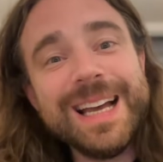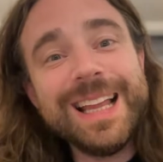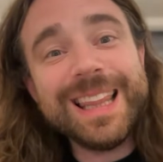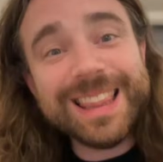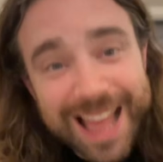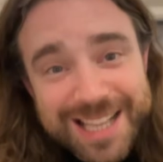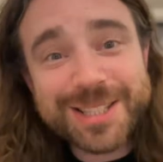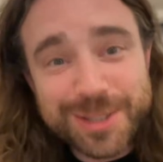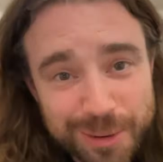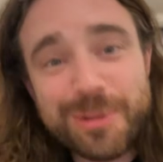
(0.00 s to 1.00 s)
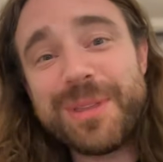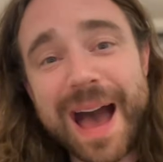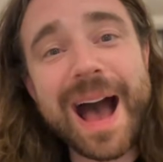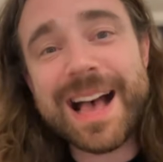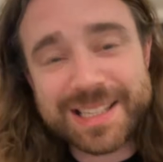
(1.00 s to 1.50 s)
let's do
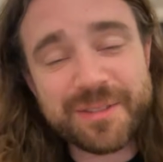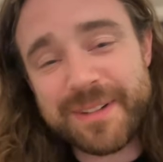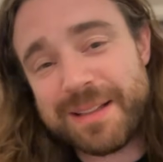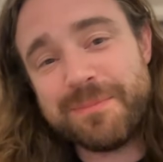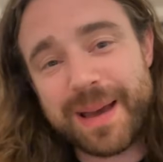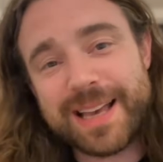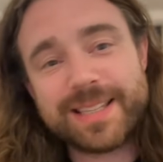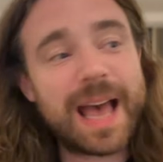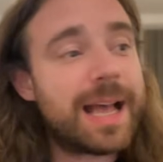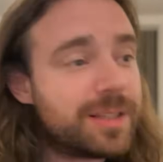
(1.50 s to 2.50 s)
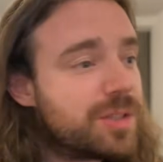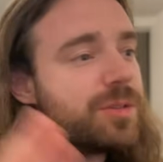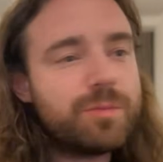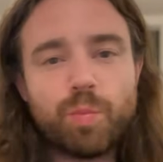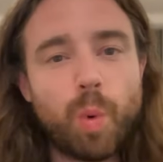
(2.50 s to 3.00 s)
that as a fan base. And
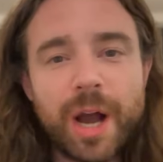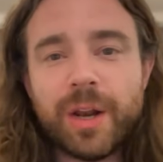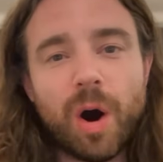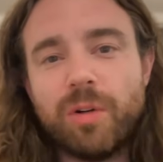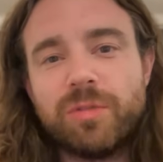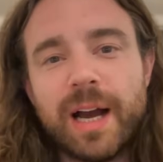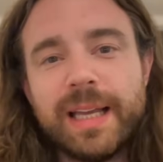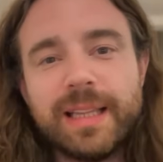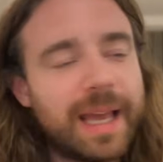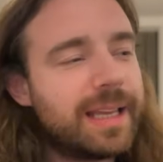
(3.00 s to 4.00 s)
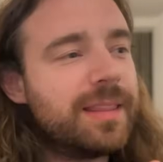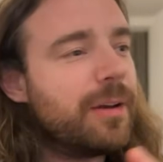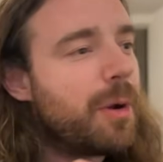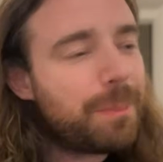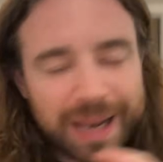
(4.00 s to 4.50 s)
why not, right? Like,
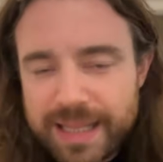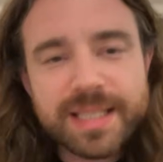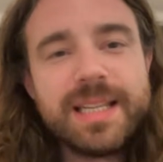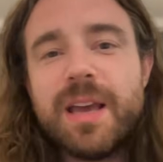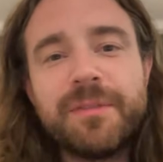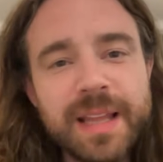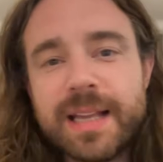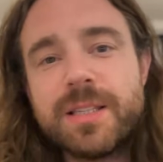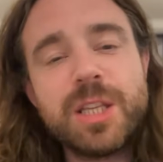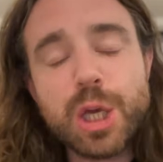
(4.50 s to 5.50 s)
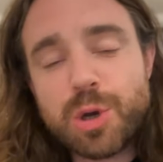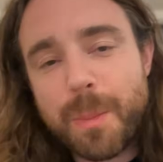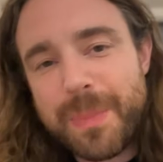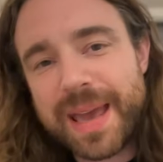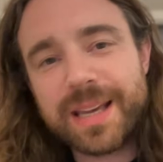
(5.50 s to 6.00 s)
there are plenty of nits that you can
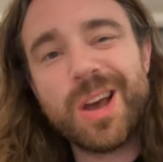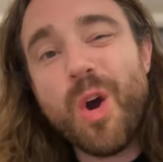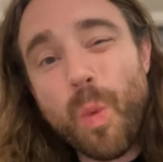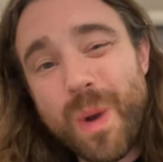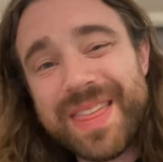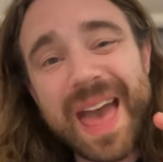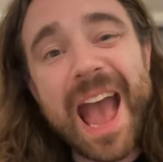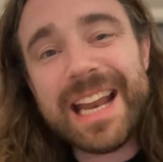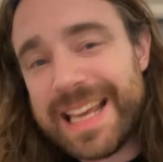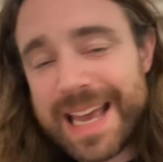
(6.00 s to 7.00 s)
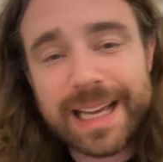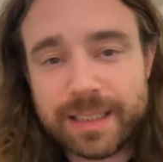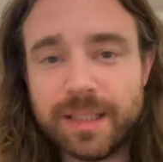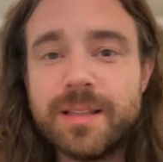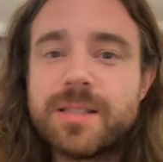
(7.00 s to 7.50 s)
pick with any
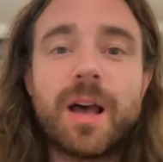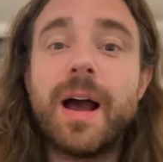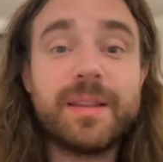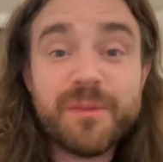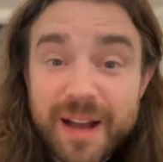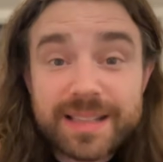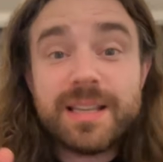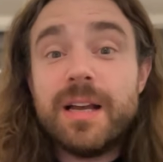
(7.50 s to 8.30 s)
England side. In fact,